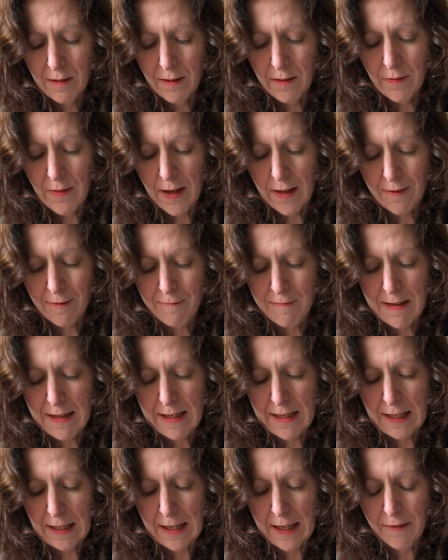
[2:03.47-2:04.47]
and that's really
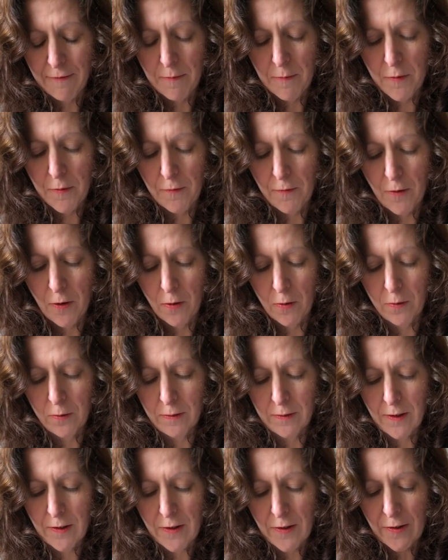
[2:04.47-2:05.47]
clear from the
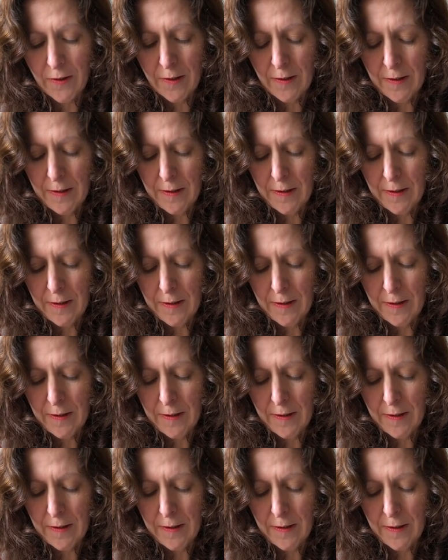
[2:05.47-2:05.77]
folds,